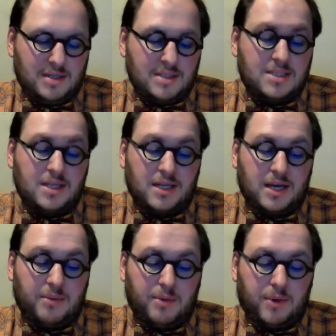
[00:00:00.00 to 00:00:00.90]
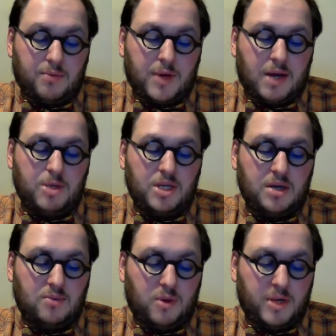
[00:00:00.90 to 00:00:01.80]
Silly how we want to rob a
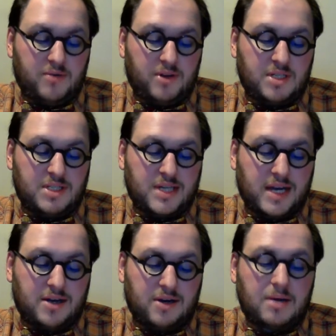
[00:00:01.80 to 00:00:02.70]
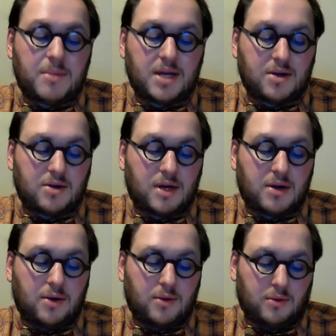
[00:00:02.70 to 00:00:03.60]
young woman of her desire and make her
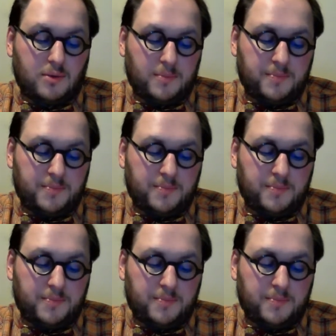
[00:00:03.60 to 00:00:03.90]
unwhole."